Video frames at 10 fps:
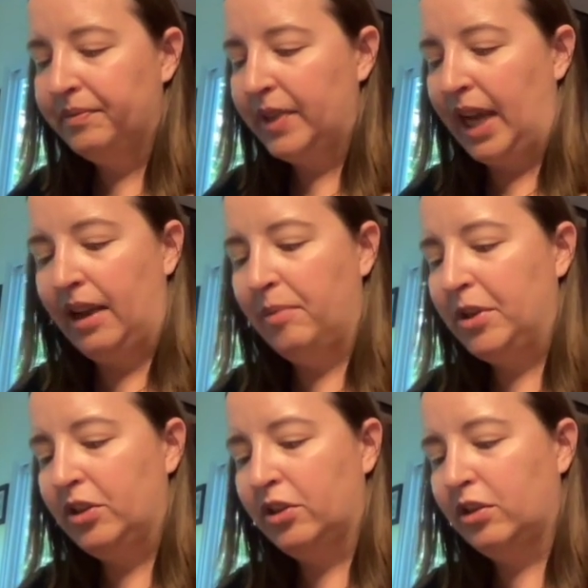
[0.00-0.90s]
Yeah, I
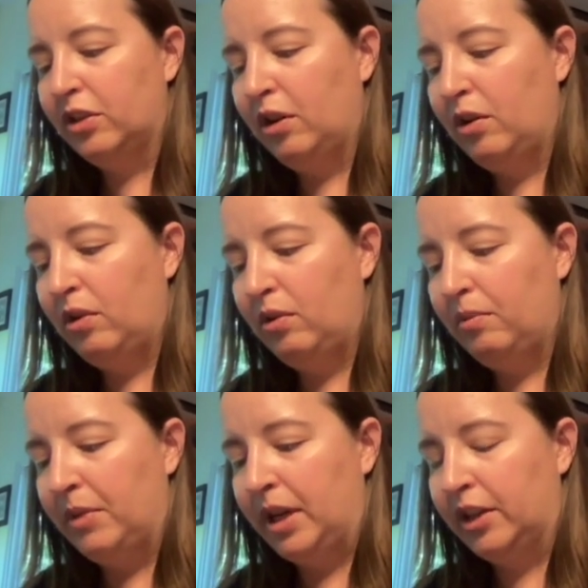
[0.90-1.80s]
mean, just so
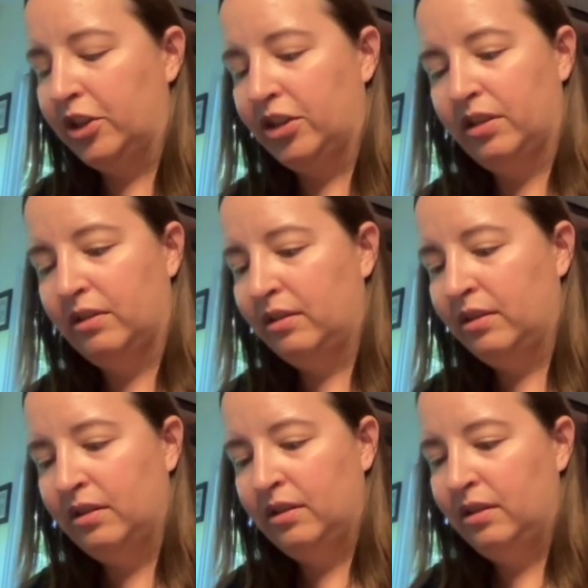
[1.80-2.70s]
much
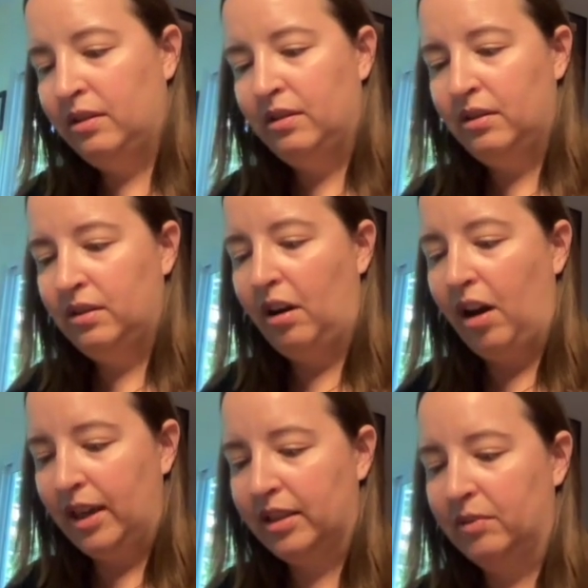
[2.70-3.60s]

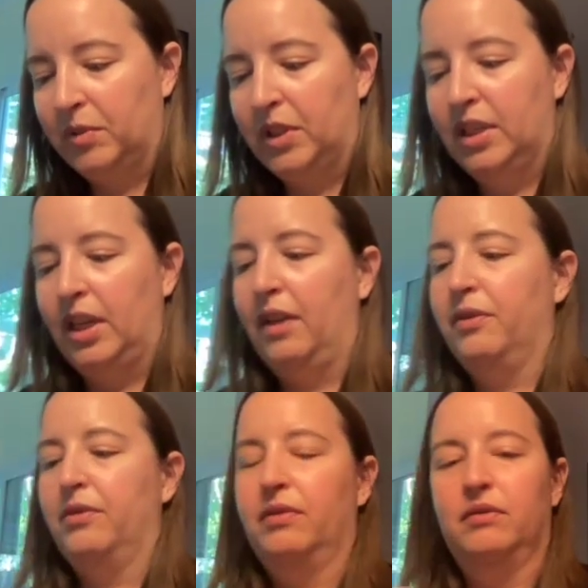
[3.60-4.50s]
awesome
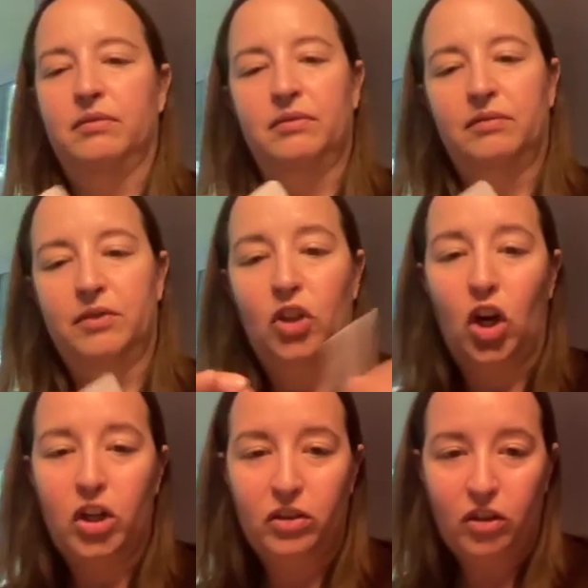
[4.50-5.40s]
stuff.
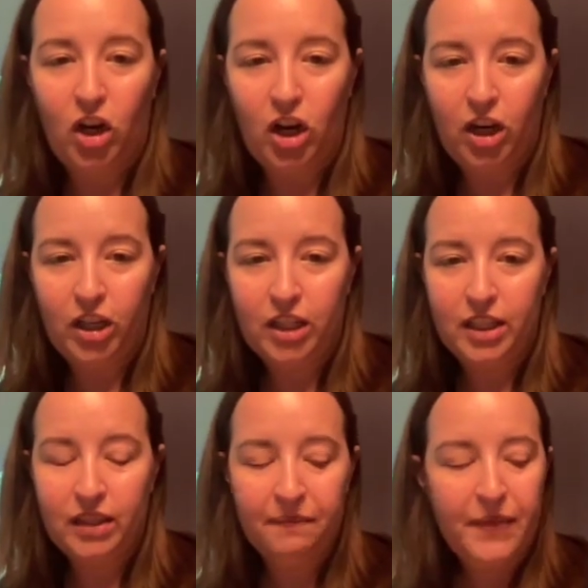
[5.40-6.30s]
Cardinal
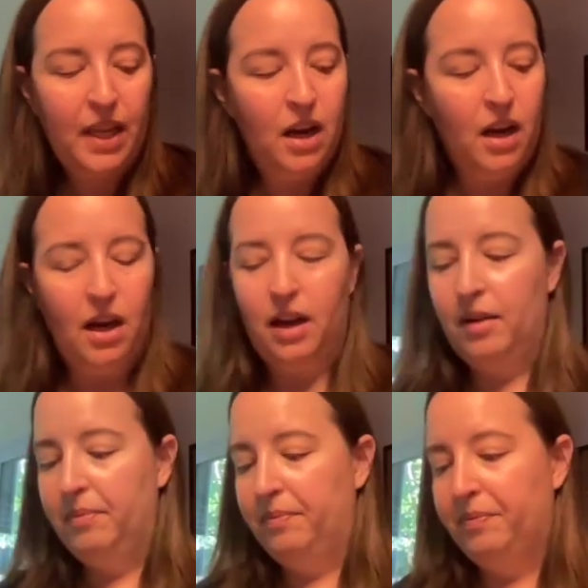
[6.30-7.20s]
cards.
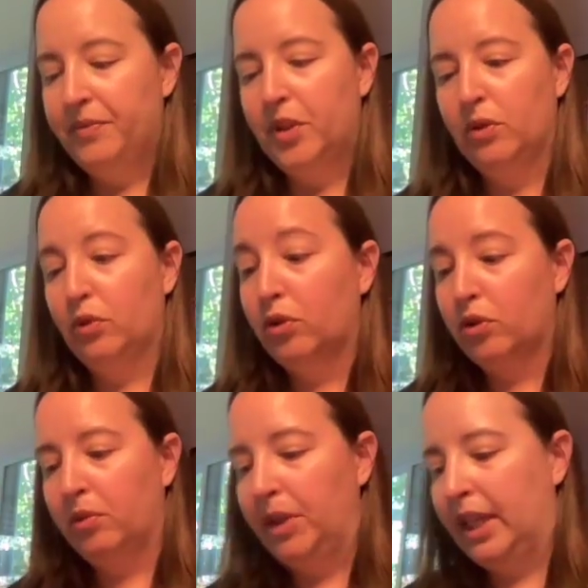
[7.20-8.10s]

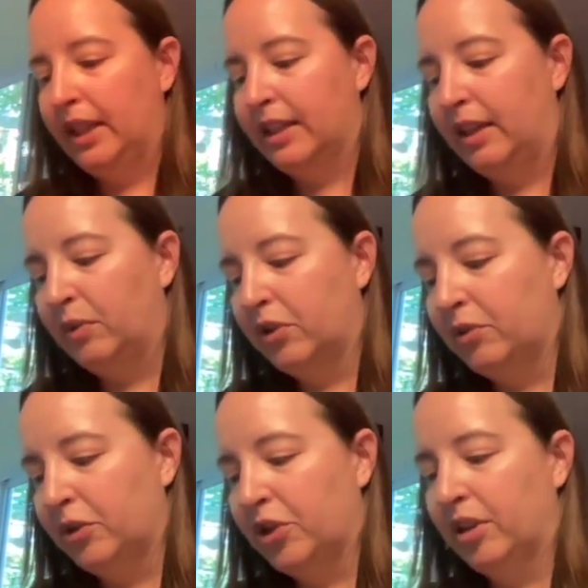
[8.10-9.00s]
So many. Like I said,
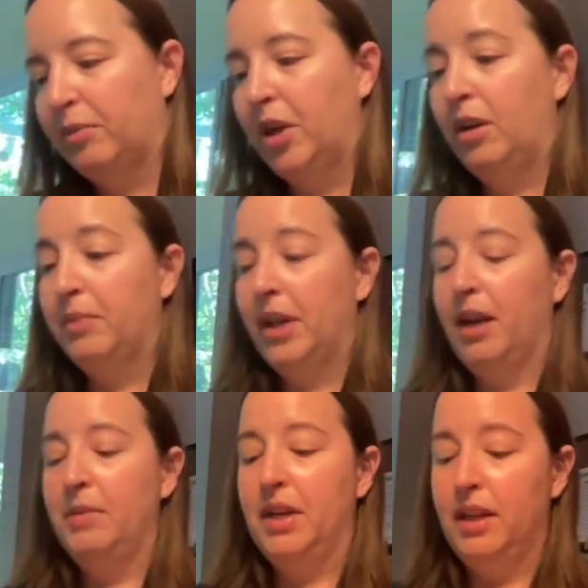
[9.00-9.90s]
won't share them all. But I
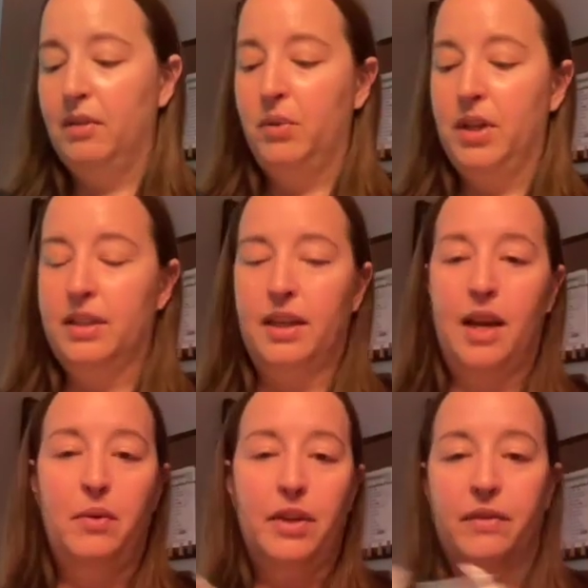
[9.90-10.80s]
mean, I
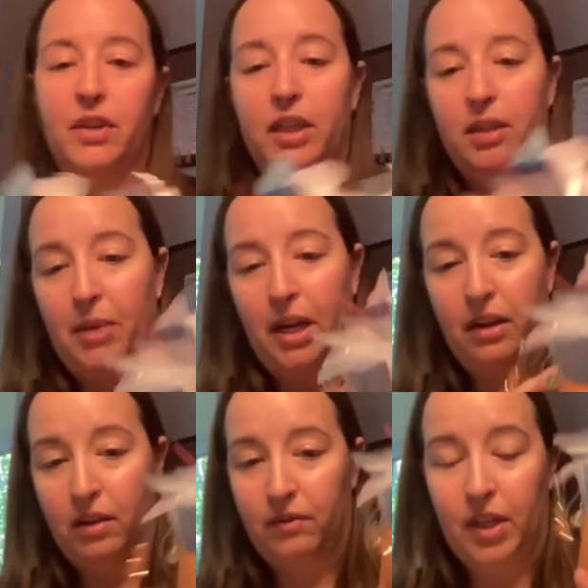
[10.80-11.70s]
will never need to buy
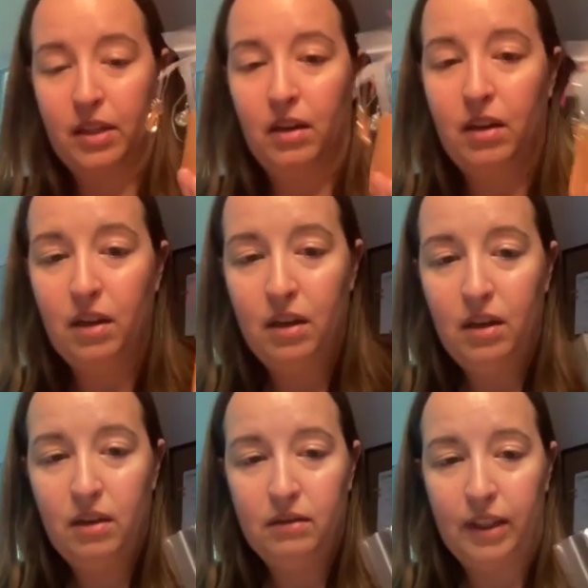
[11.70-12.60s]
another floss card,
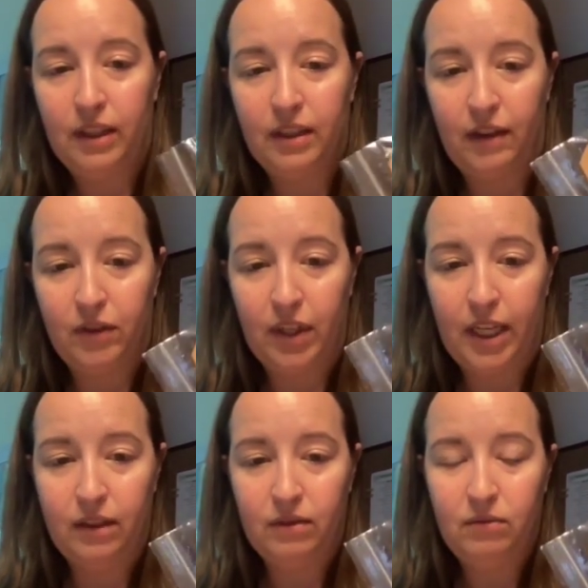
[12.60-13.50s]
like ever
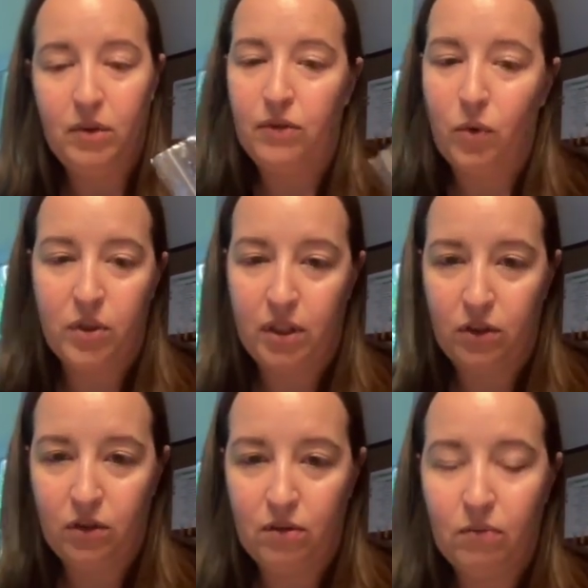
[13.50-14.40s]
again, which of course isn't
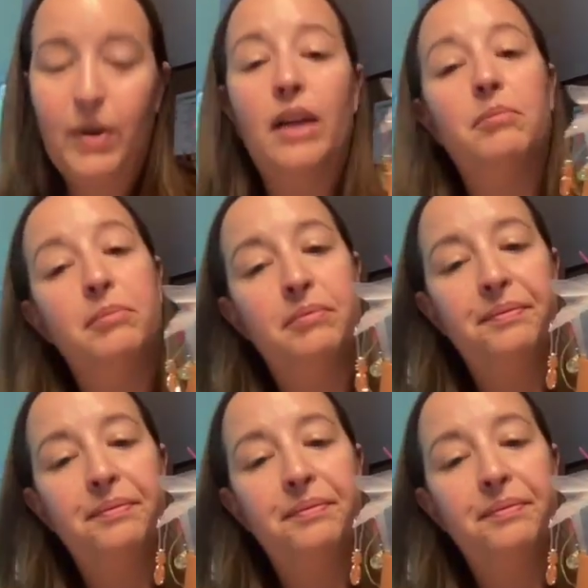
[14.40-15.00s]
true. Well,